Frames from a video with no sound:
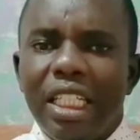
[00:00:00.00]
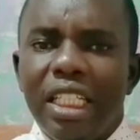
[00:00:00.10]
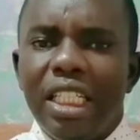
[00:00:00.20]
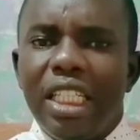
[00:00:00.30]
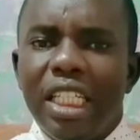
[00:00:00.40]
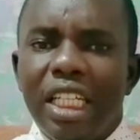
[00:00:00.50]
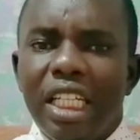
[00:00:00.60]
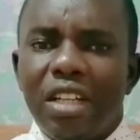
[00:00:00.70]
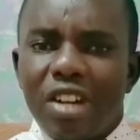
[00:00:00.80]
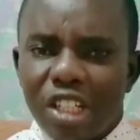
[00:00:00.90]
the
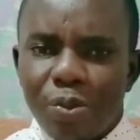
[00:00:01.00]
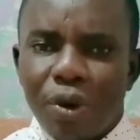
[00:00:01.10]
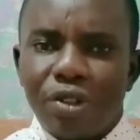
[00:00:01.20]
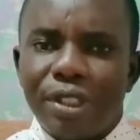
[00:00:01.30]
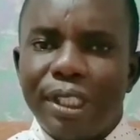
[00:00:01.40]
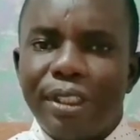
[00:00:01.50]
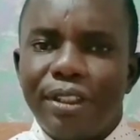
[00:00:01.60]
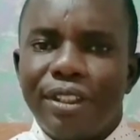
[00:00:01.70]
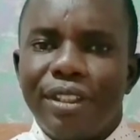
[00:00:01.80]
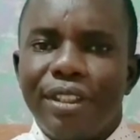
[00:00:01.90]

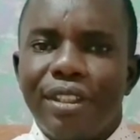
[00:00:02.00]
responses